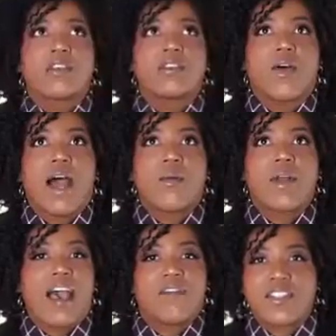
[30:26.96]
So I
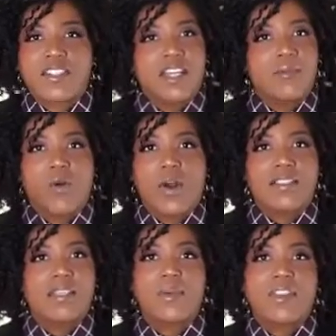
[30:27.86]
would have to say number 1
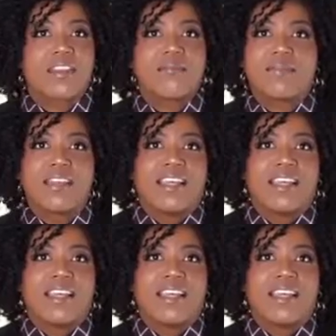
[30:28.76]
is empathy.